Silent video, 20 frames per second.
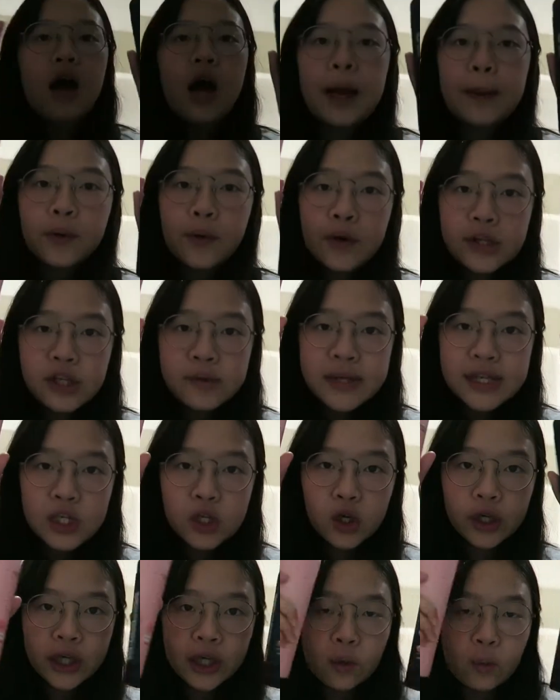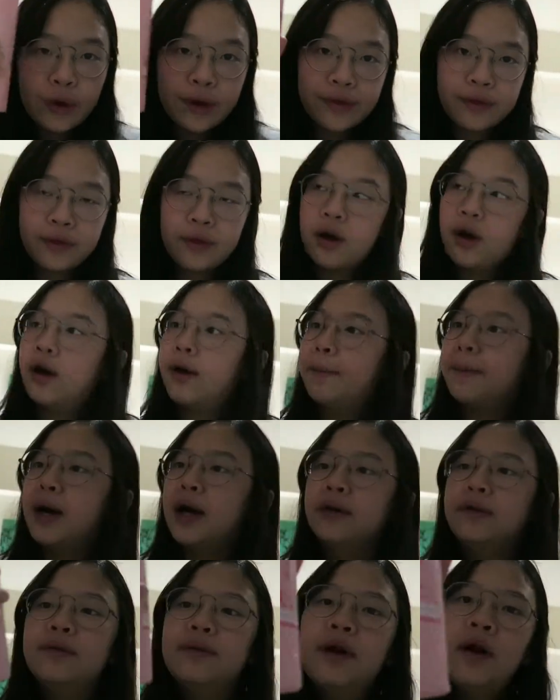I'm going to be starting with
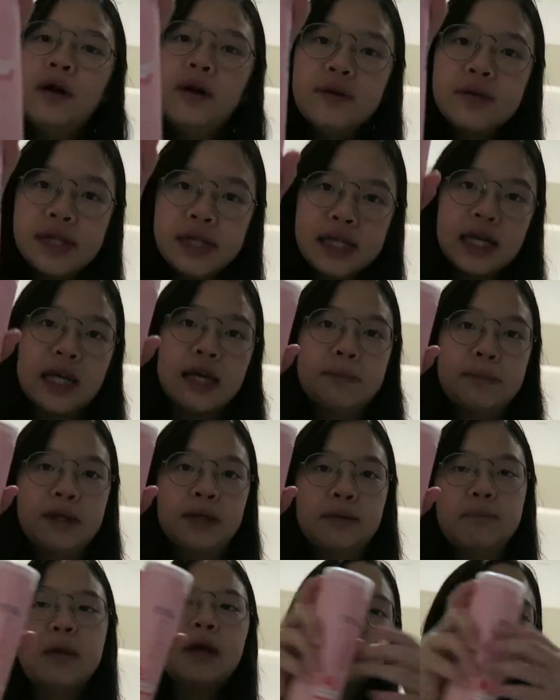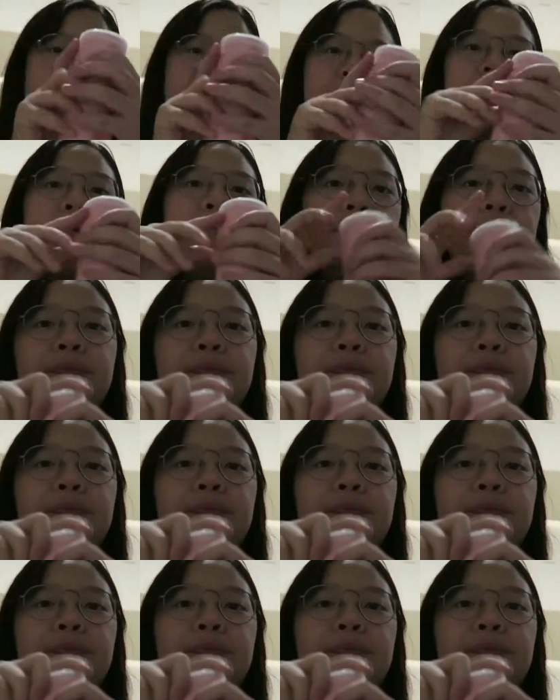my rose tea milk tea.